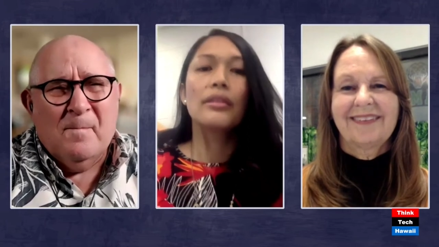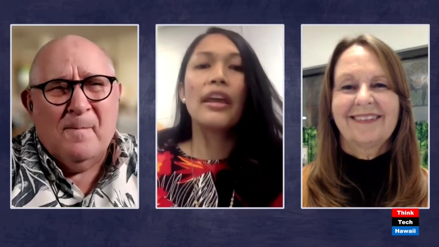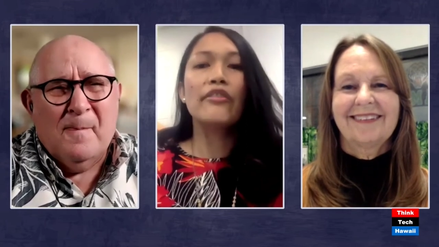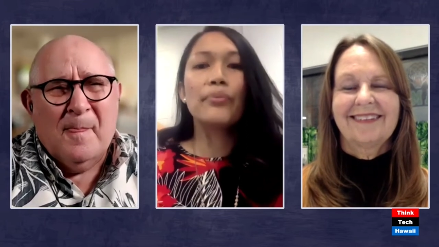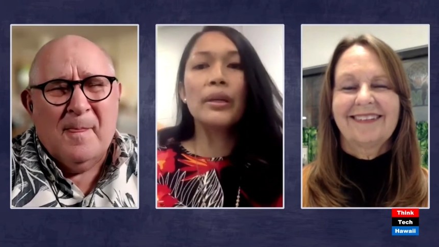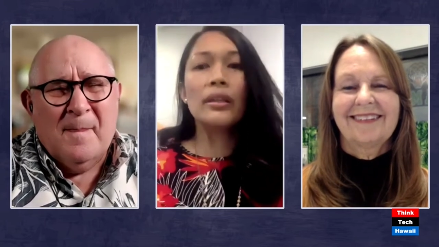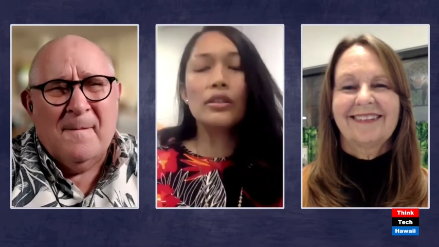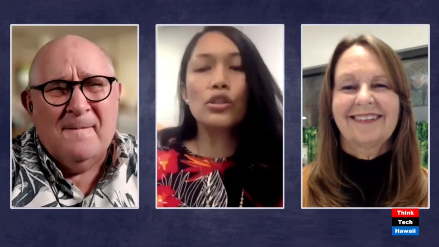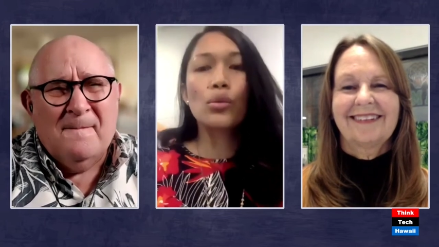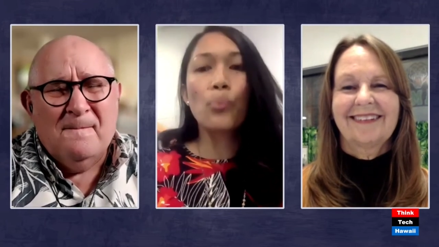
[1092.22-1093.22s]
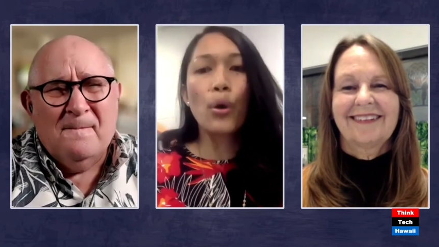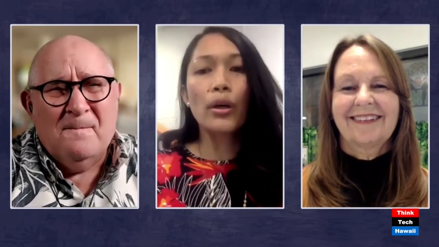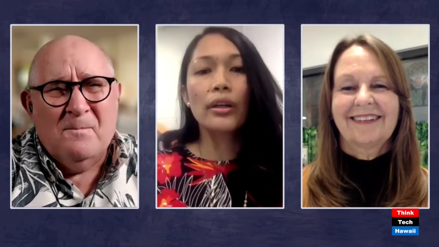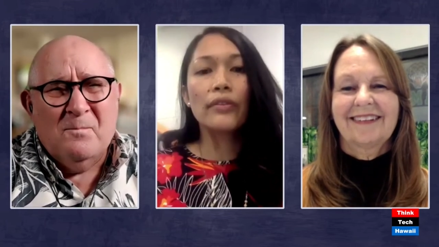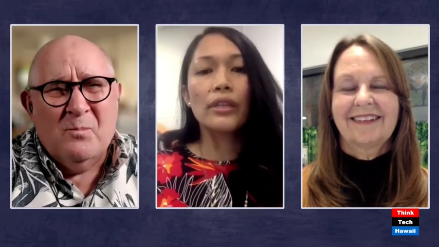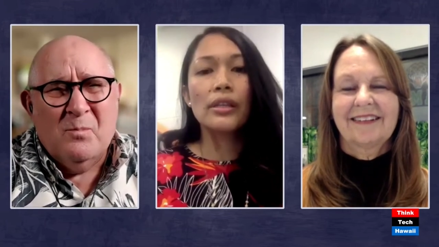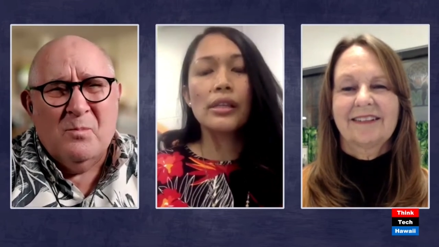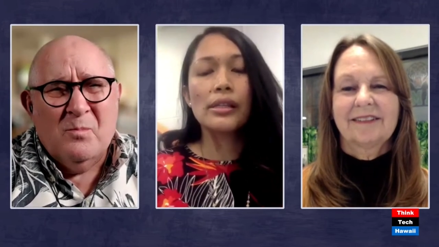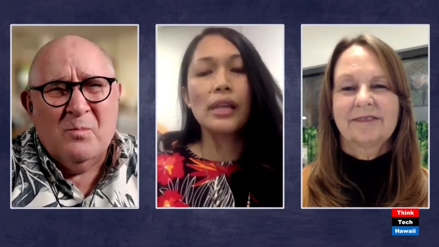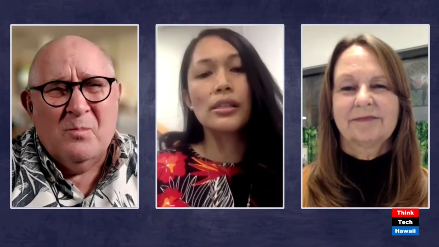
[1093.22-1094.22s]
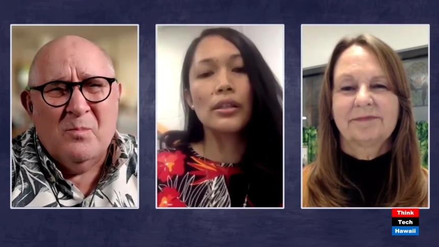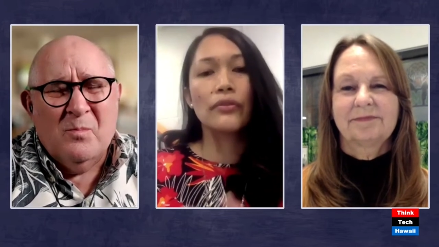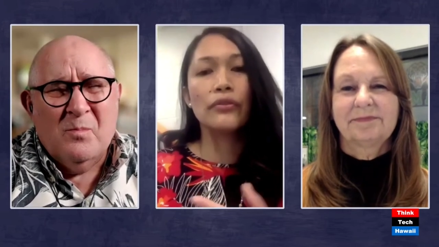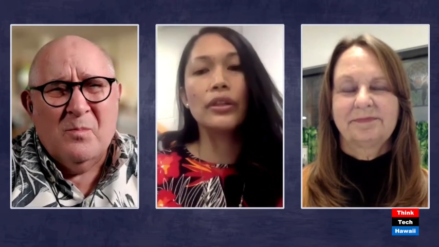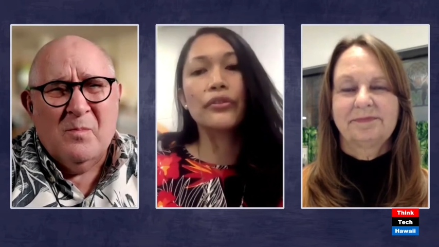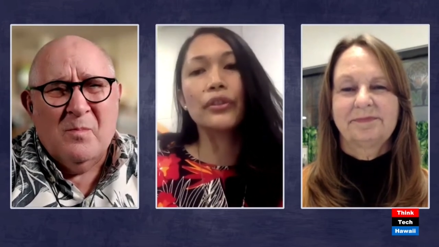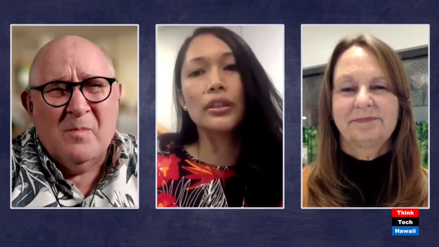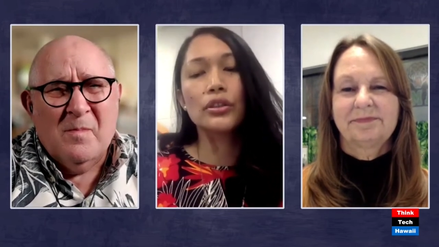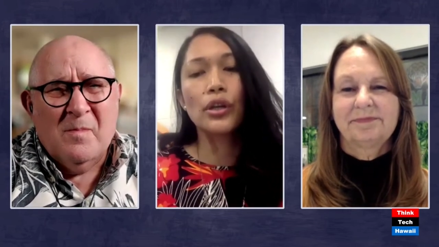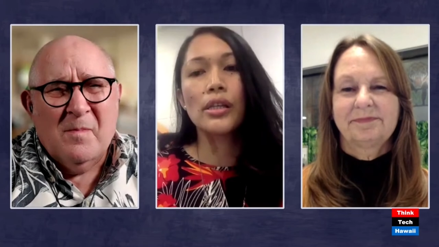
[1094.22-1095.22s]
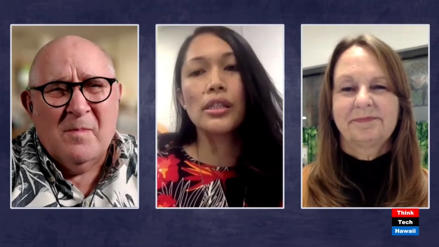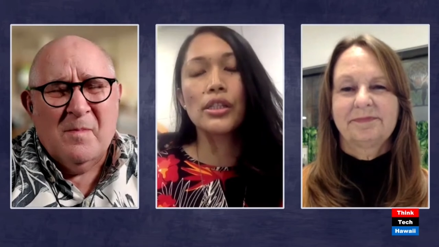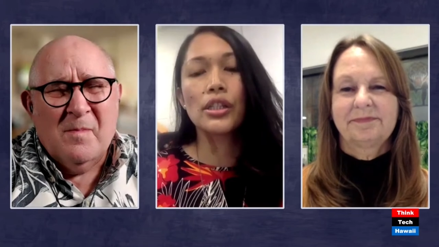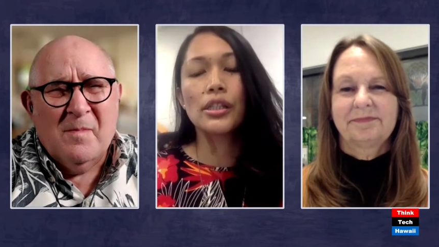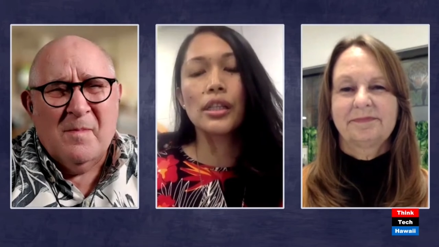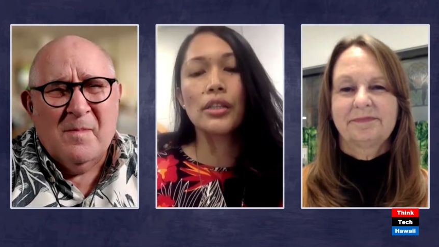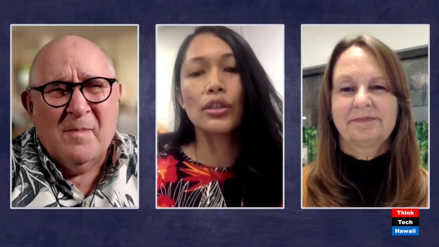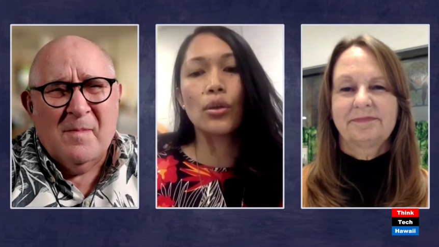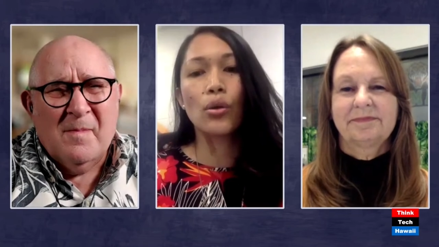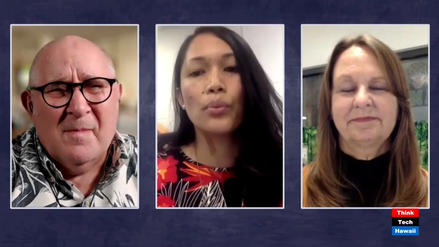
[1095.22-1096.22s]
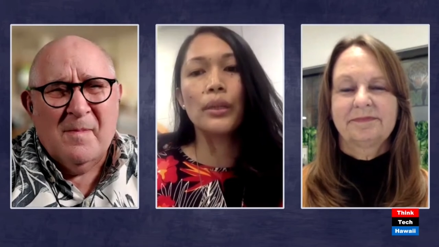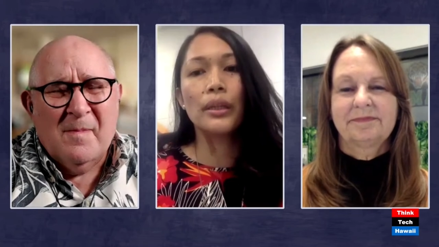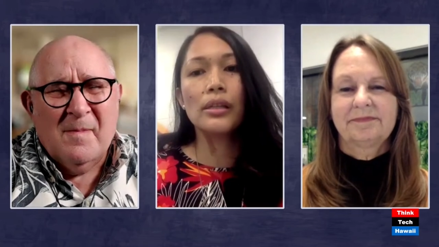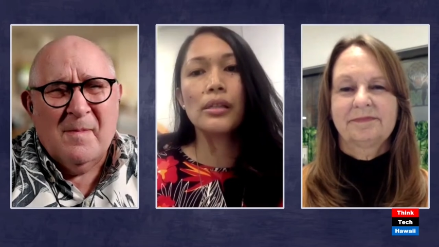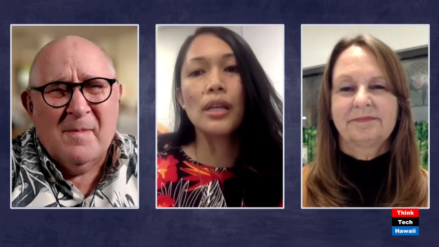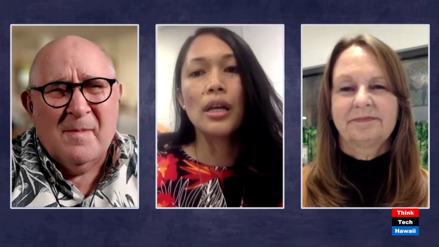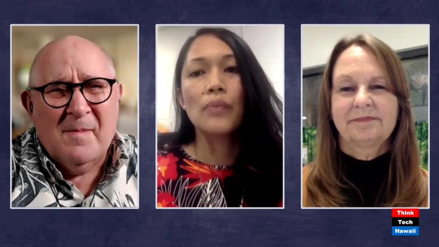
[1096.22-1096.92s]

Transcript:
Speaker 1: they've been supportive in the sense of different transition center openings,